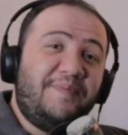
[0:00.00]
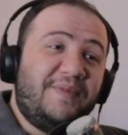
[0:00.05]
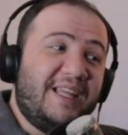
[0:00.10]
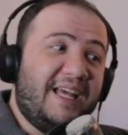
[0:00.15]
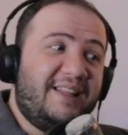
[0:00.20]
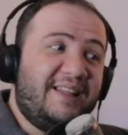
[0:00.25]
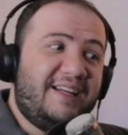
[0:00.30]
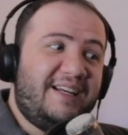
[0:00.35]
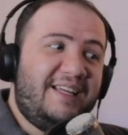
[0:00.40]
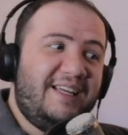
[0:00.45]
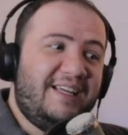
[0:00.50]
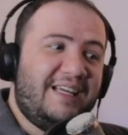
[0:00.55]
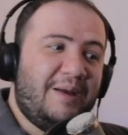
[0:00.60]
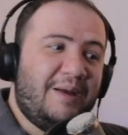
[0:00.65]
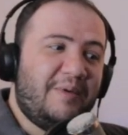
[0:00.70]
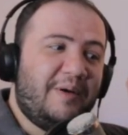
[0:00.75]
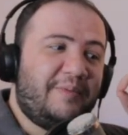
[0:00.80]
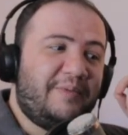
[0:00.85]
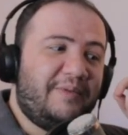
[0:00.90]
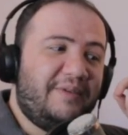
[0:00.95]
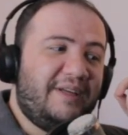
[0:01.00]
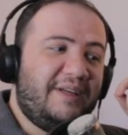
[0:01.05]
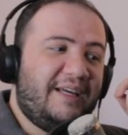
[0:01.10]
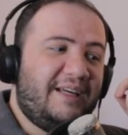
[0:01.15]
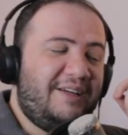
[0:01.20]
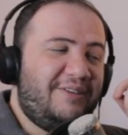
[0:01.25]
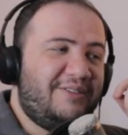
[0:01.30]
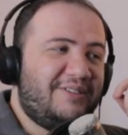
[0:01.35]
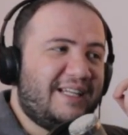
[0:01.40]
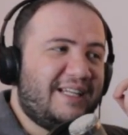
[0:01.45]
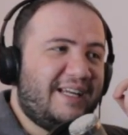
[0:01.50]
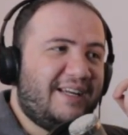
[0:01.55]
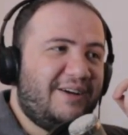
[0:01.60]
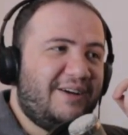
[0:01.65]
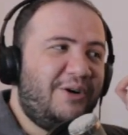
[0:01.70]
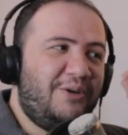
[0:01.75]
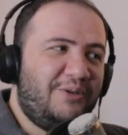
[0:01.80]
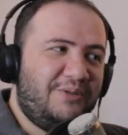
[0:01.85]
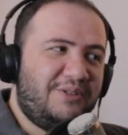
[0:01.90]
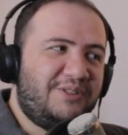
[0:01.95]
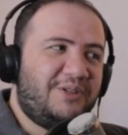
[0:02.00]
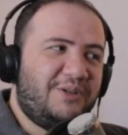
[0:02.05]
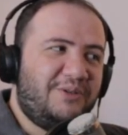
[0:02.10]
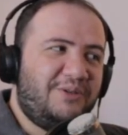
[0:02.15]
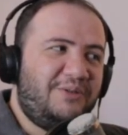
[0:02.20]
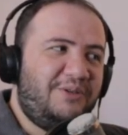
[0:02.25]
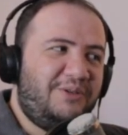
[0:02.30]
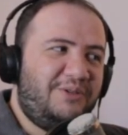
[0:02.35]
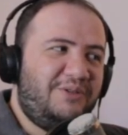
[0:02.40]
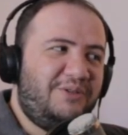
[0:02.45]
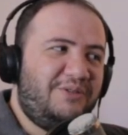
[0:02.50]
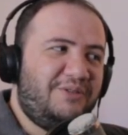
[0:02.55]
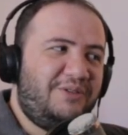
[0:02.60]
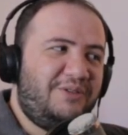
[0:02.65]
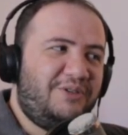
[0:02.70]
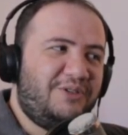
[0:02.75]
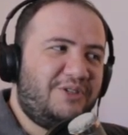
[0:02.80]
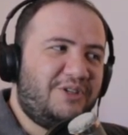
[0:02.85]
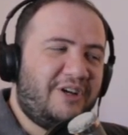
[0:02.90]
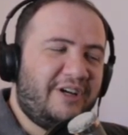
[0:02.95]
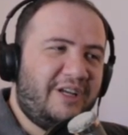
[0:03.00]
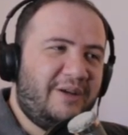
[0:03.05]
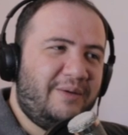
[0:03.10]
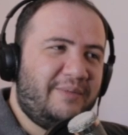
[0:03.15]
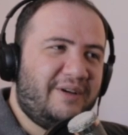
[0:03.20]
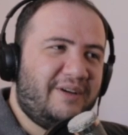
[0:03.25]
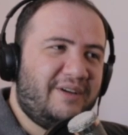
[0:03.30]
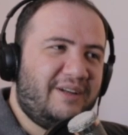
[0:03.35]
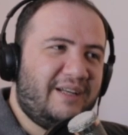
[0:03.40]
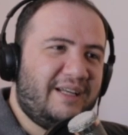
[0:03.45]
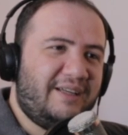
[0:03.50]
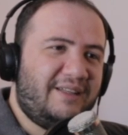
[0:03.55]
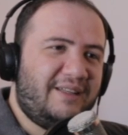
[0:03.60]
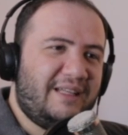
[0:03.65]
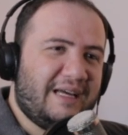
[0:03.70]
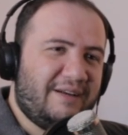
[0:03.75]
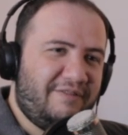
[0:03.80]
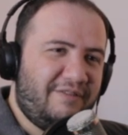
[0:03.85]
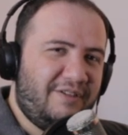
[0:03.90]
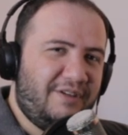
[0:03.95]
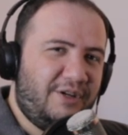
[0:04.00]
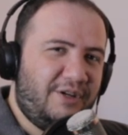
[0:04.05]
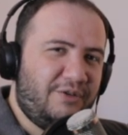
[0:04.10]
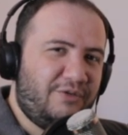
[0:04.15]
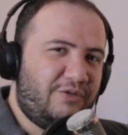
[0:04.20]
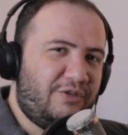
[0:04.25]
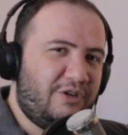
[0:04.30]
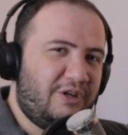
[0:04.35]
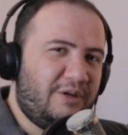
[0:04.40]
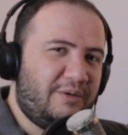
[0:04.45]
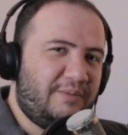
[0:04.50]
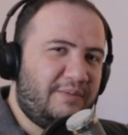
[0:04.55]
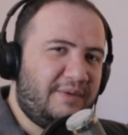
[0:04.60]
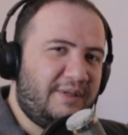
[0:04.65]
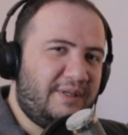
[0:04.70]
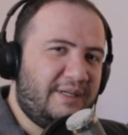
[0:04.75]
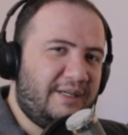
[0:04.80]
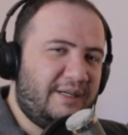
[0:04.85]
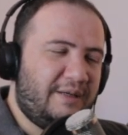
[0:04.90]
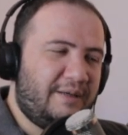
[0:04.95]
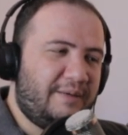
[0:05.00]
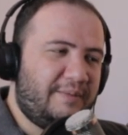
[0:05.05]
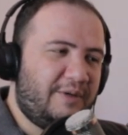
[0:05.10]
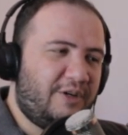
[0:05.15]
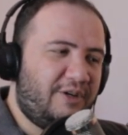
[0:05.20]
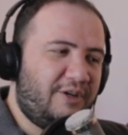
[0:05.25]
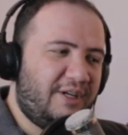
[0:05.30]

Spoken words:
And then he came up and he was like, oh, so you're talking about like that video from R.